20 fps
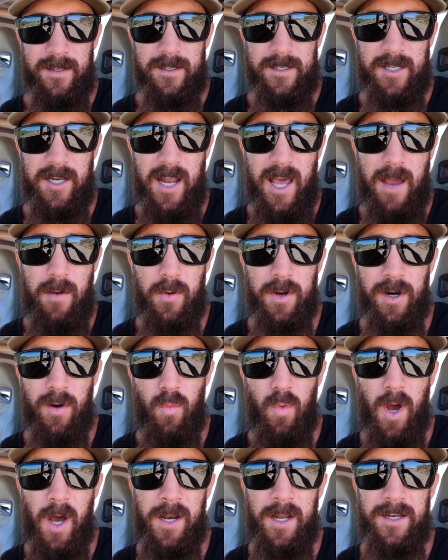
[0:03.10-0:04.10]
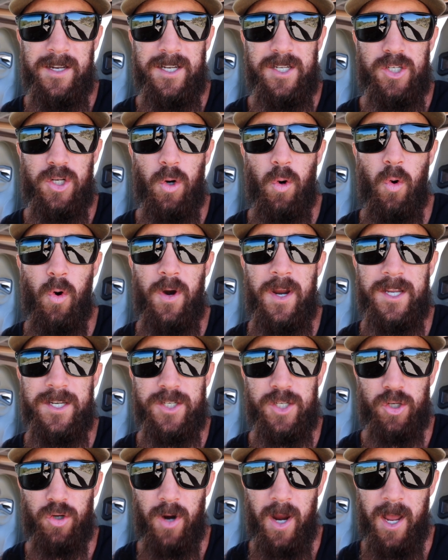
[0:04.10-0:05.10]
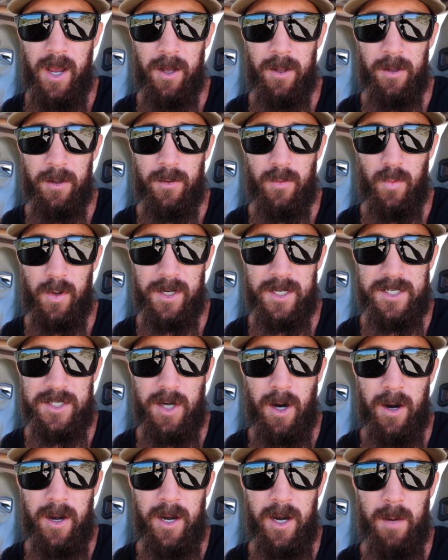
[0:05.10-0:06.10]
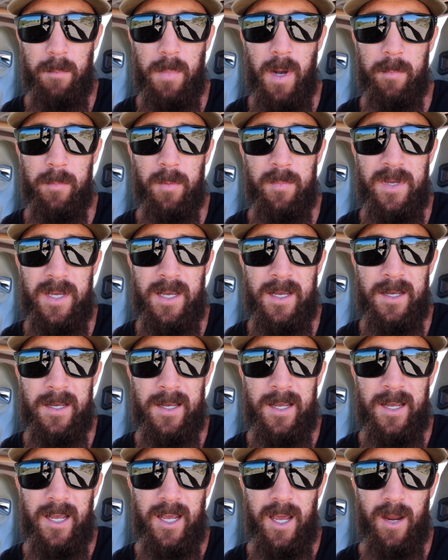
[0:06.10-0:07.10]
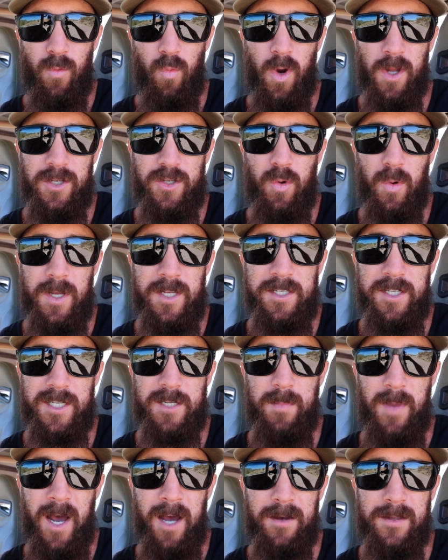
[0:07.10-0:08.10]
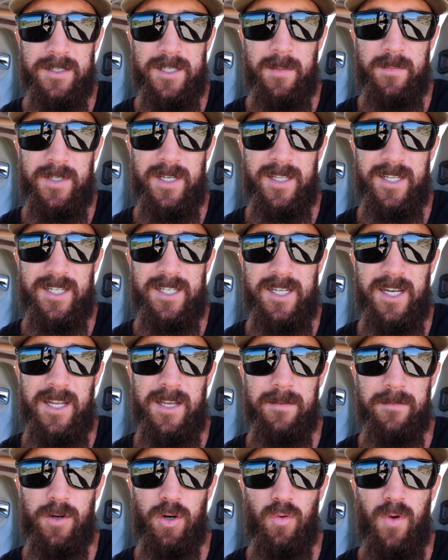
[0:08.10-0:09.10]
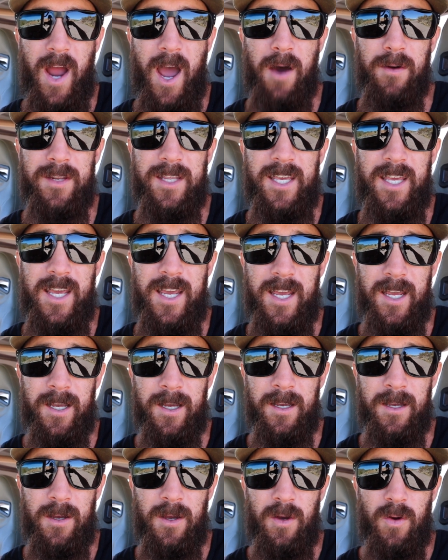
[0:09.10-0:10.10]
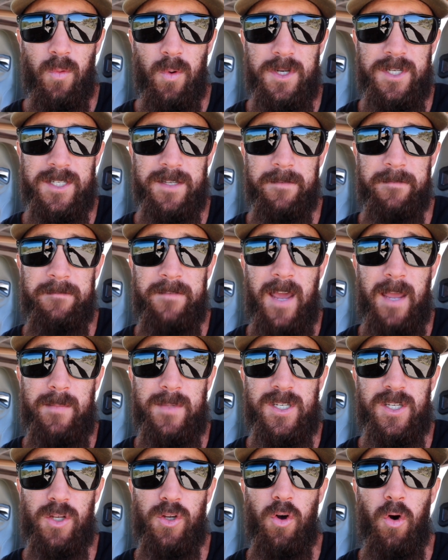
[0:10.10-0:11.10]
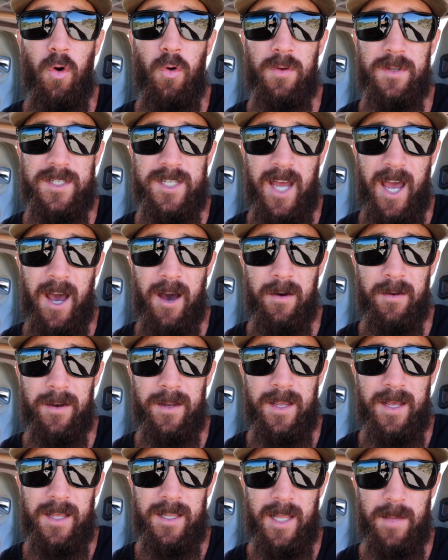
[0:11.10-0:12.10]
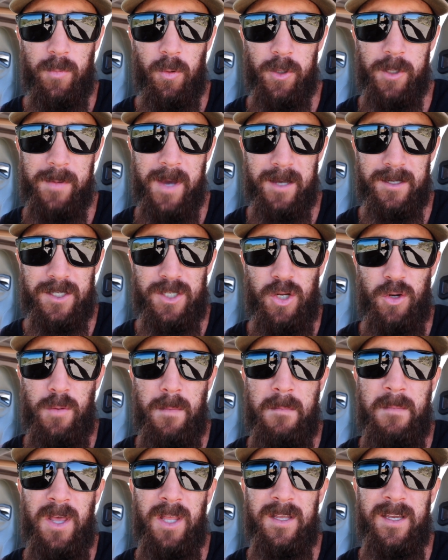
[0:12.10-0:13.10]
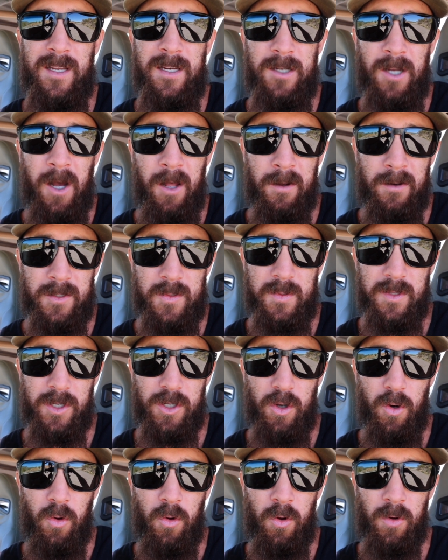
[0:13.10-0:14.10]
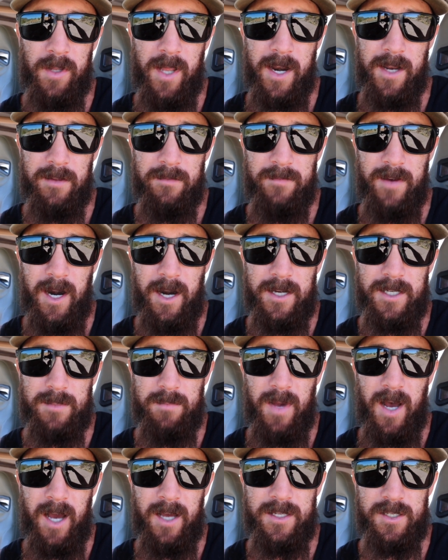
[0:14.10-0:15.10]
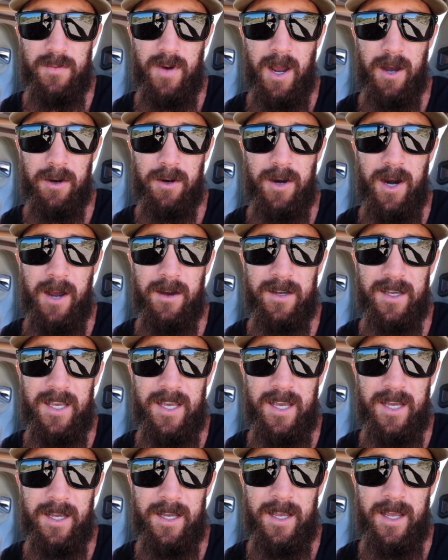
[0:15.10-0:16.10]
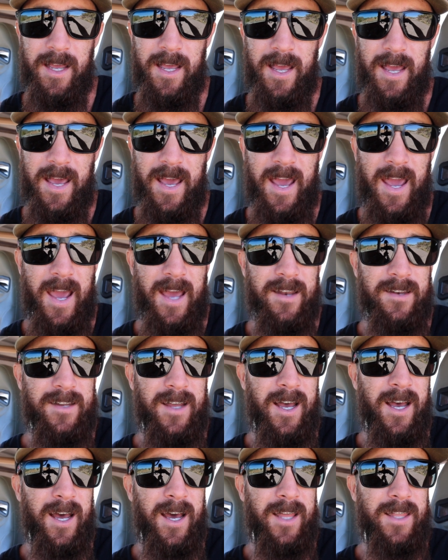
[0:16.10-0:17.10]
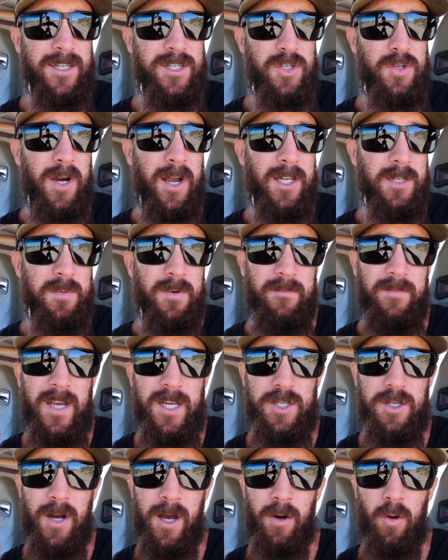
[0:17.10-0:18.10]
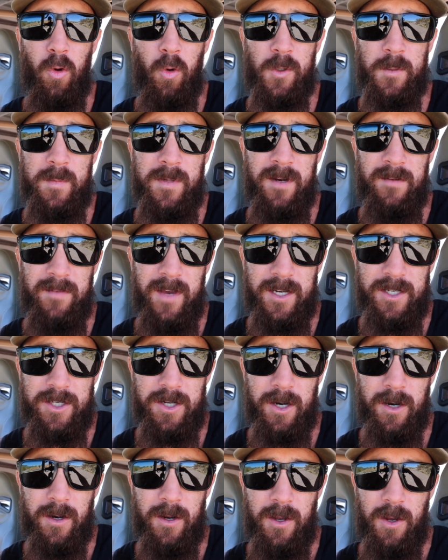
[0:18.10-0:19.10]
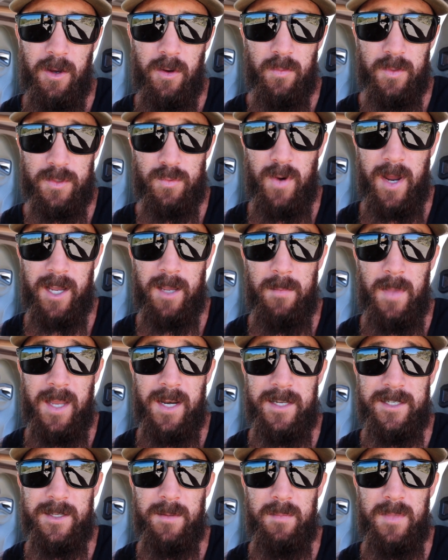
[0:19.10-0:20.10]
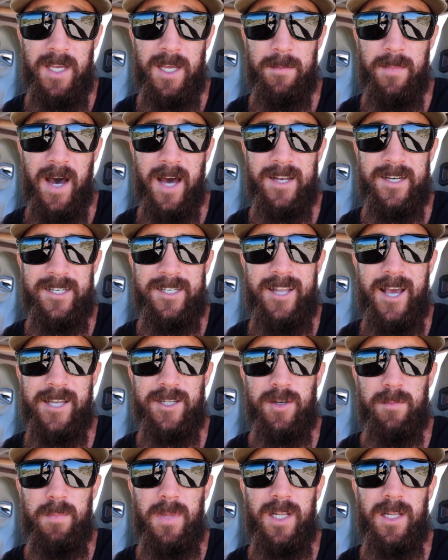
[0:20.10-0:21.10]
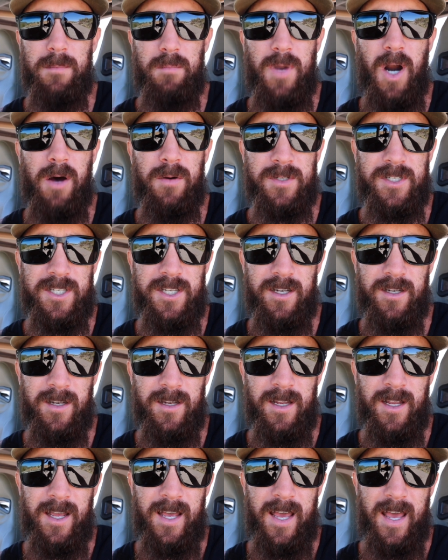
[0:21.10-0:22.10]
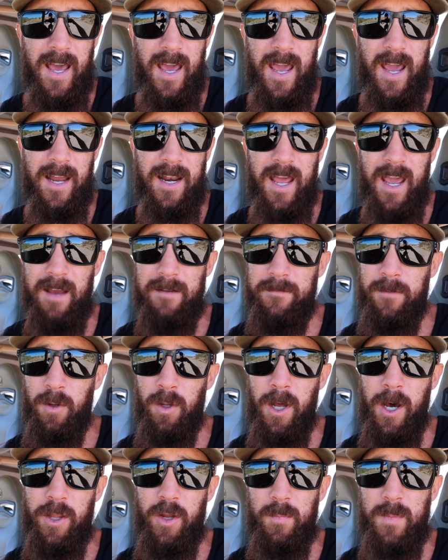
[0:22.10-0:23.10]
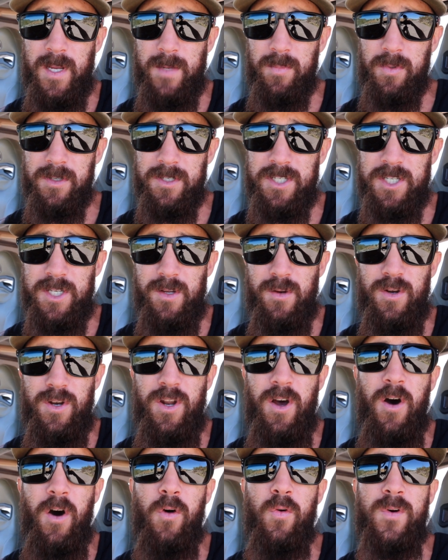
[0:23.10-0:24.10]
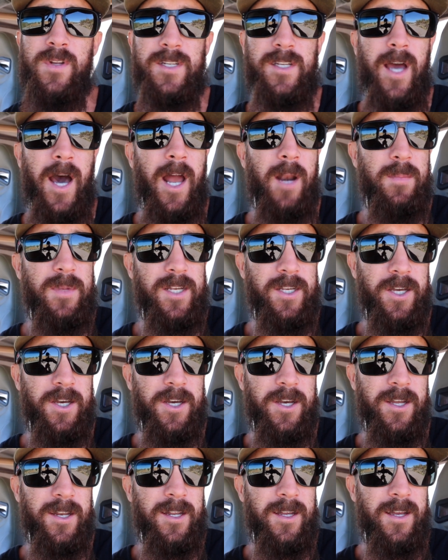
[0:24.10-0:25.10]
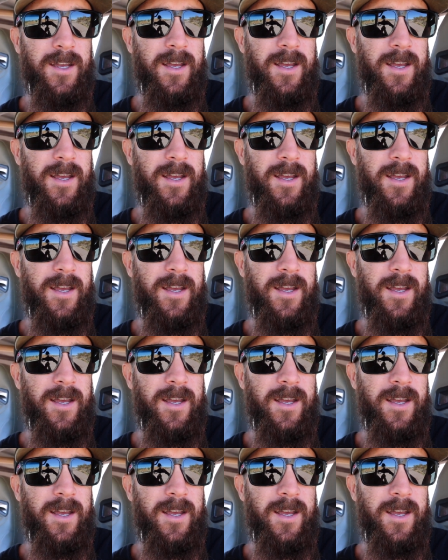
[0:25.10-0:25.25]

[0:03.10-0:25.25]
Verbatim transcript: Today we're gonna run a notorious trail. We're gonna start here in Bumblebee and run 26 miles up to the city of Crown King, which is a famous gold town. They pulled about $2 million worth of gold out of the various mines around Crown King, and uh, this trail has been featured on Ultimate Adventure, was recommended to me by Desert Billy Bronson and a handful of other people, so you know it's gotta be good.